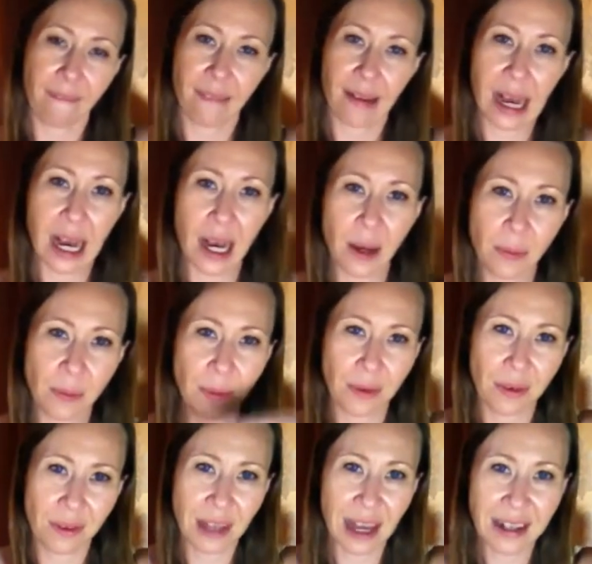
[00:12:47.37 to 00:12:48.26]

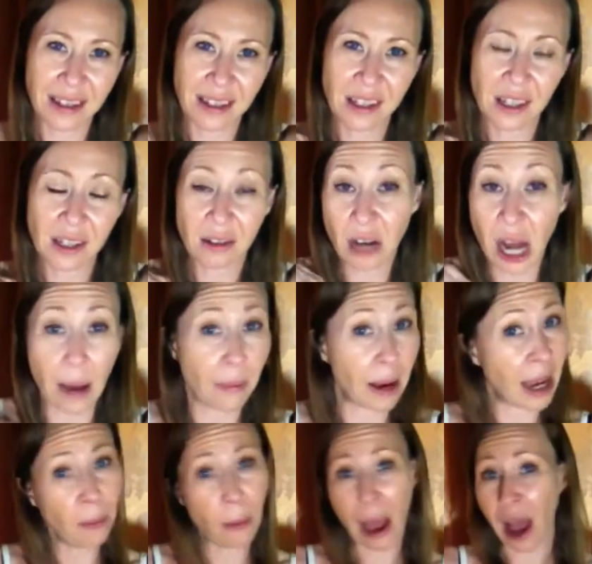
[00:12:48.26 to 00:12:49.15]
That's not
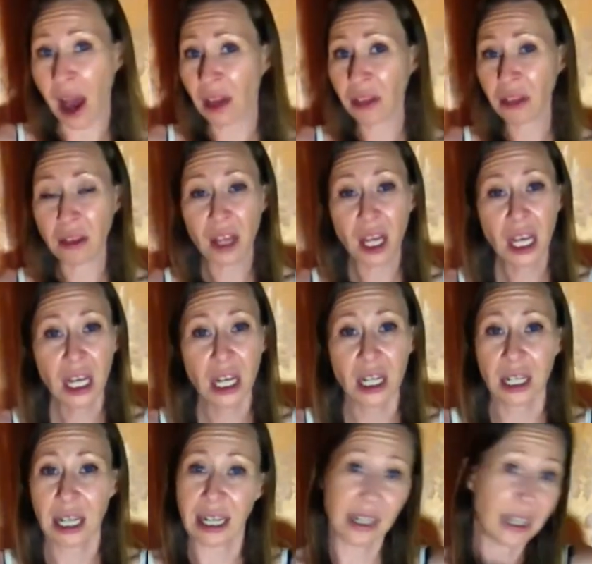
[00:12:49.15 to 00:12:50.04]
my path.
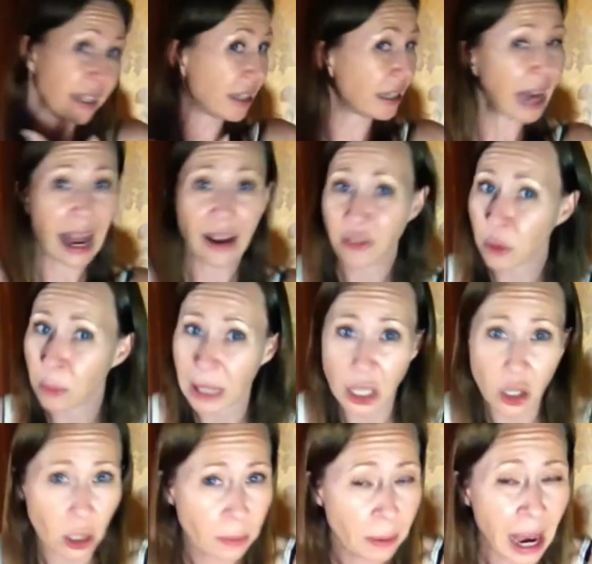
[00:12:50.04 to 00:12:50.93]
It doesn't have to be
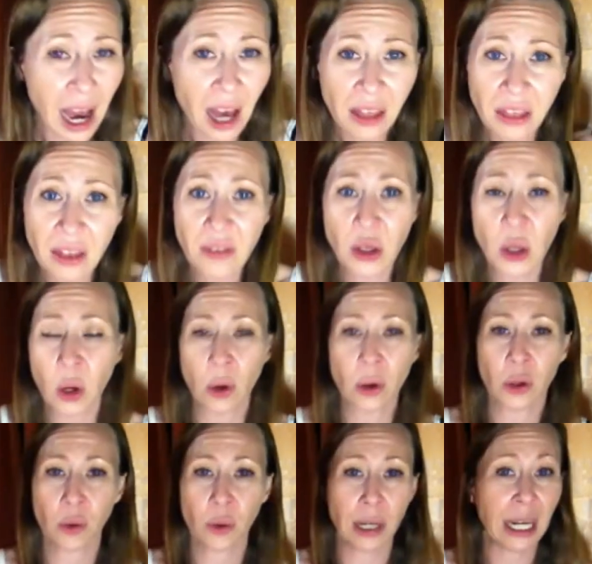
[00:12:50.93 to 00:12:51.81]
your path if you don't
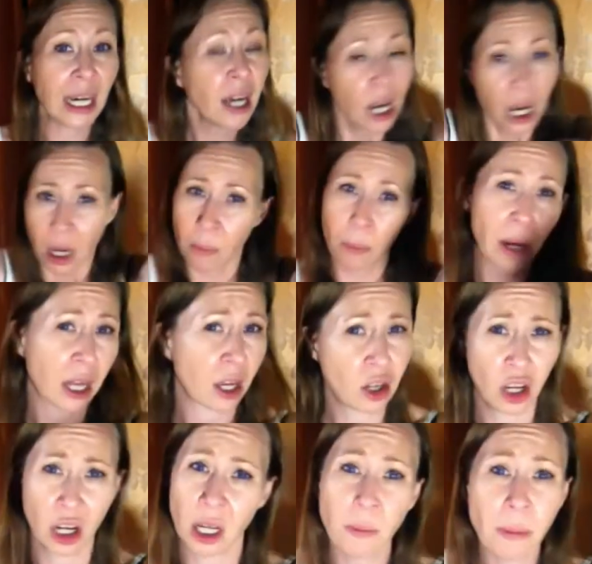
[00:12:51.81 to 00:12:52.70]
agree, but it
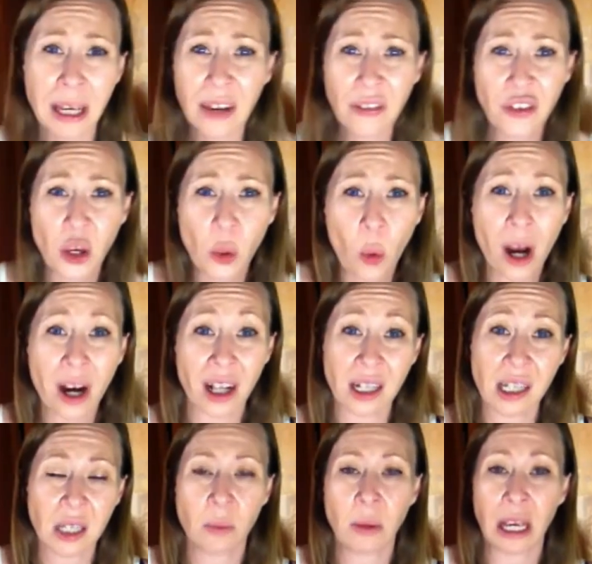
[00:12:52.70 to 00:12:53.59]
could be if you want
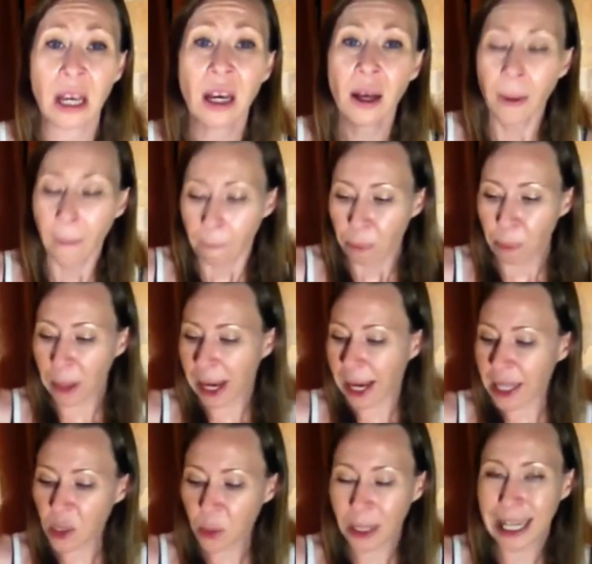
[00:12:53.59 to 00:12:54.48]
it to be,
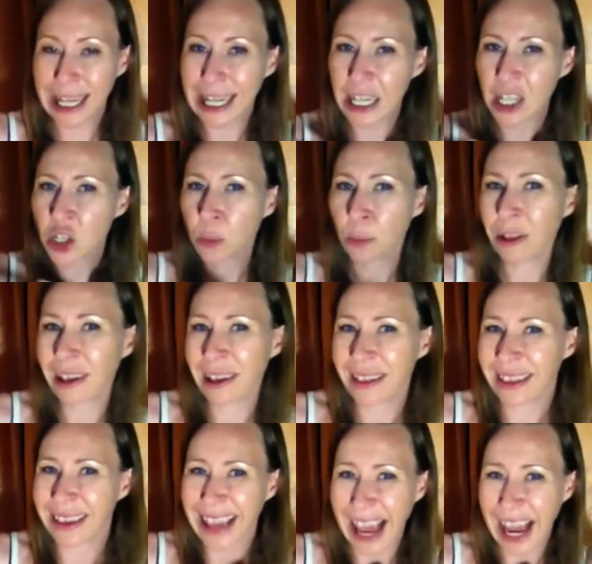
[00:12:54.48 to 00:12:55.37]
because we each play
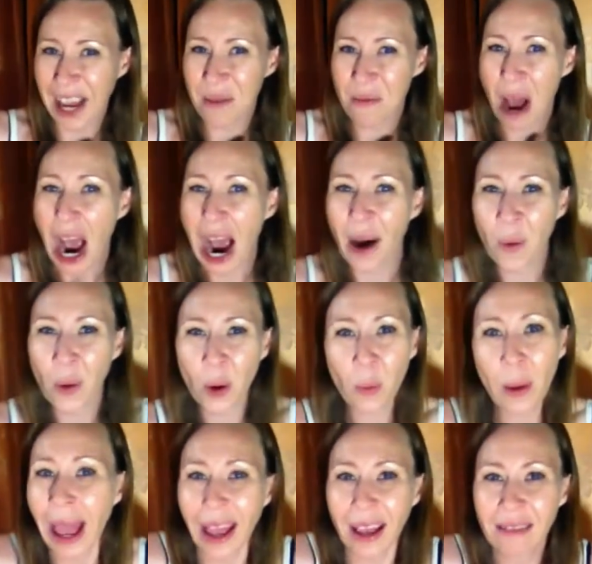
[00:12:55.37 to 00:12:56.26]
the game our
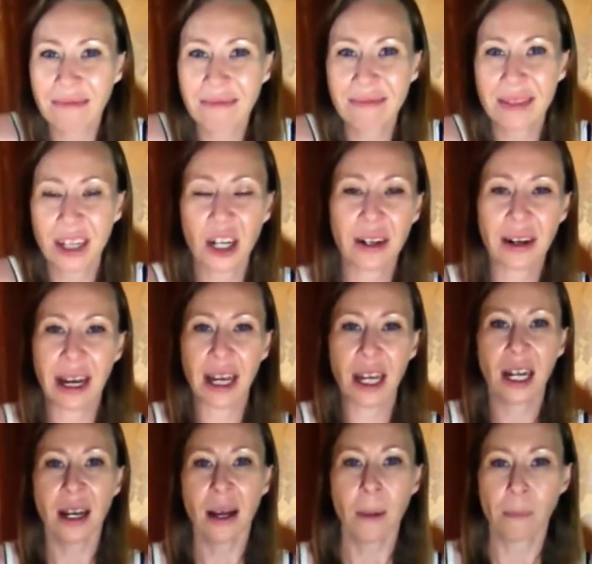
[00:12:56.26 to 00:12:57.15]
way. All
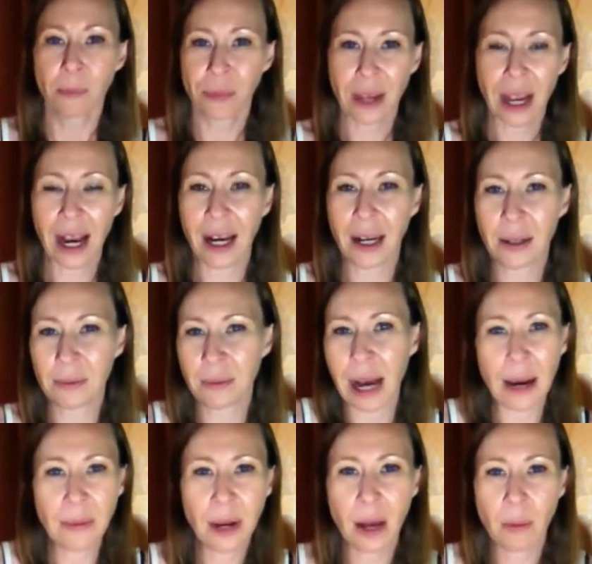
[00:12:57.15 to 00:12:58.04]
right.
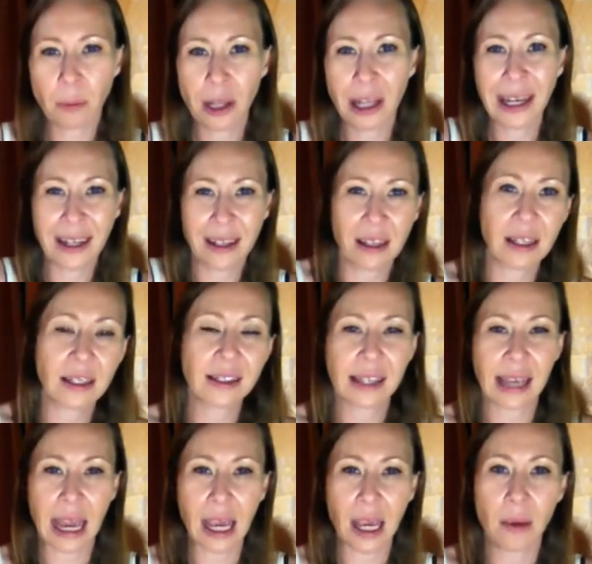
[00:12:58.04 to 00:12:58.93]
I'm not playing this
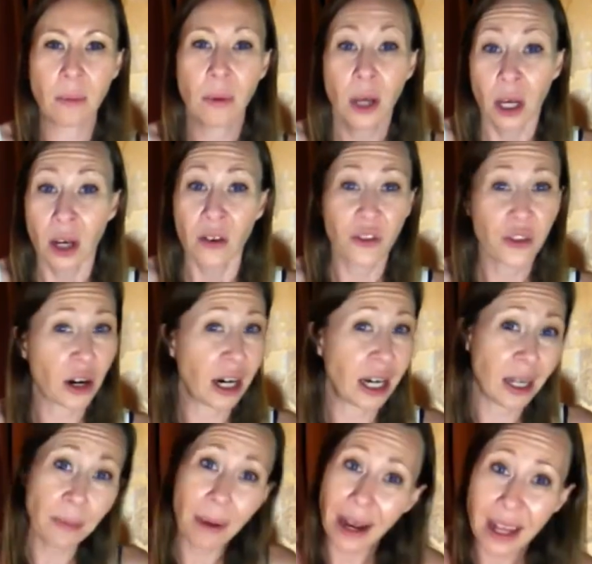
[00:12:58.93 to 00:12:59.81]
game for
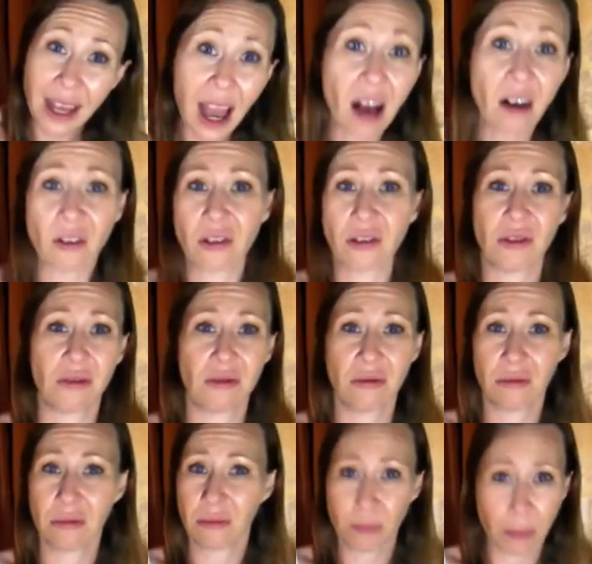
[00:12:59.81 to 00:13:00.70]
anybody else,
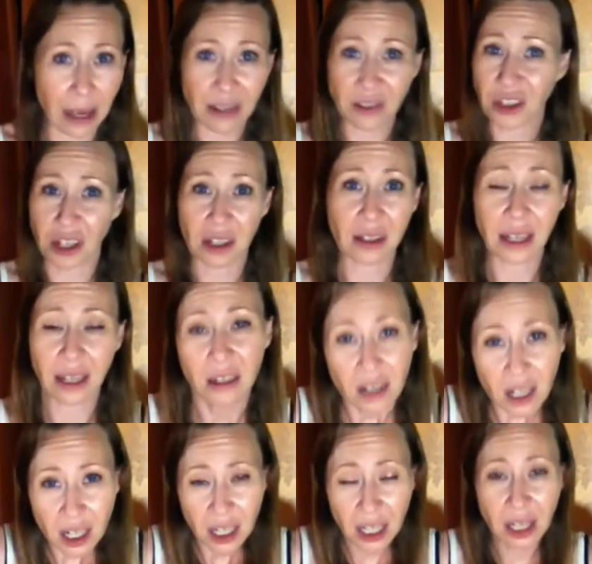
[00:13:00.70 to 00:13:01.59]
basically,
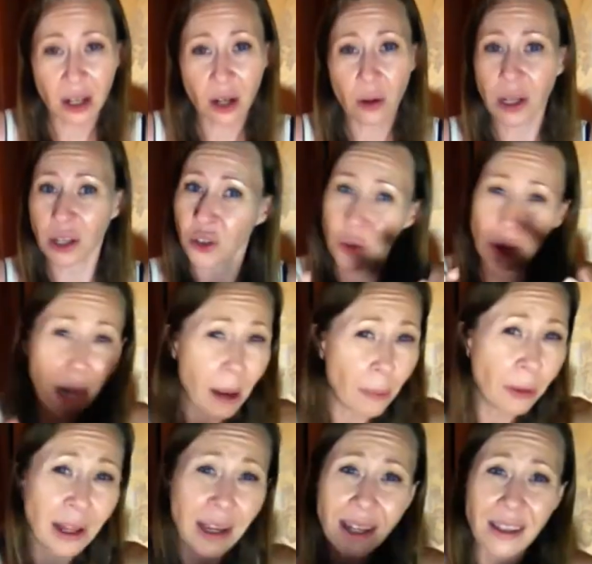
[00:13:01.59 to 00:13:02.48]
and you're
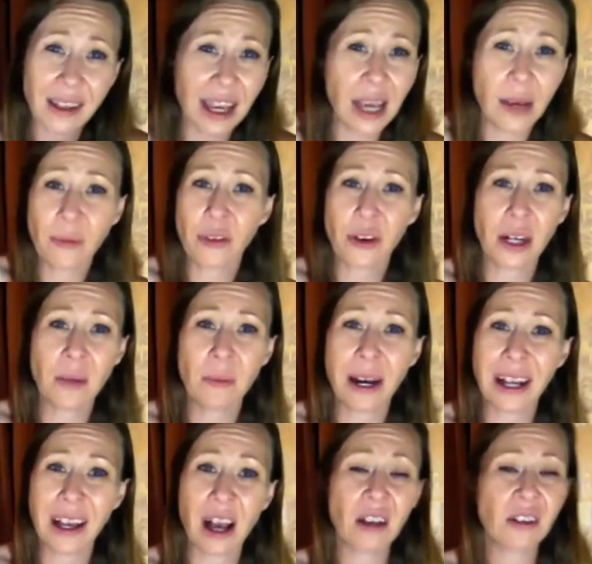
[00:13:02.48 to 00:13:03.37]
not playing the game for
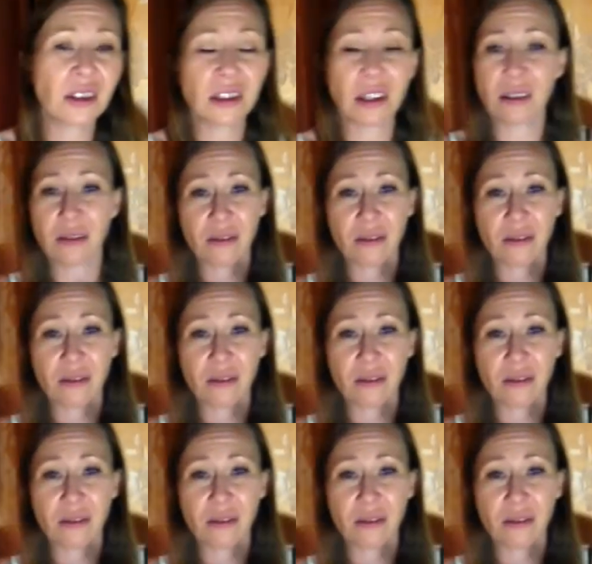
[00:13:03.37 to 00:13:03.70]
anybody else